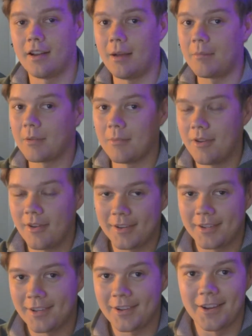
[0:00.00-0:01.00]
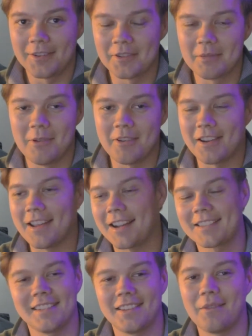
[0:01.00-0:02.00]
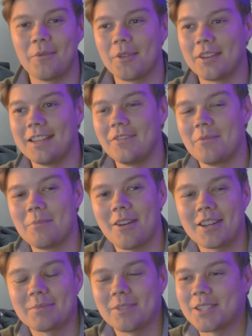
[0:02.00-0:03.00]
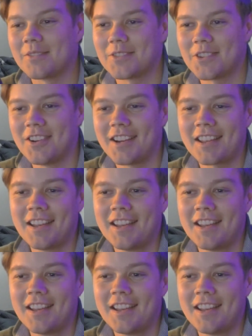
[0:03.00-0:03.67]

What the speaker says: I'm not American, I can't do an American accent, I won't even embarrass myself trying.